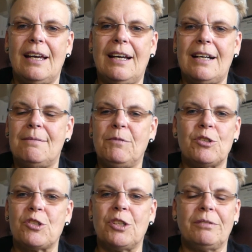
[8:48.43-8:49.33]
I'm
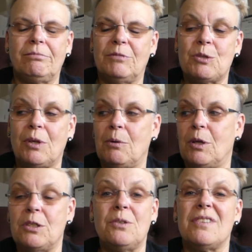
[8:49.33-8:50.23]
not sure which one I
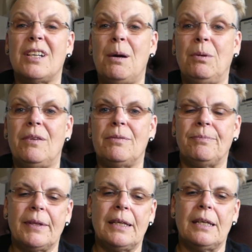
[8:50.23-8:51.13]
want to do. There's a couple of them.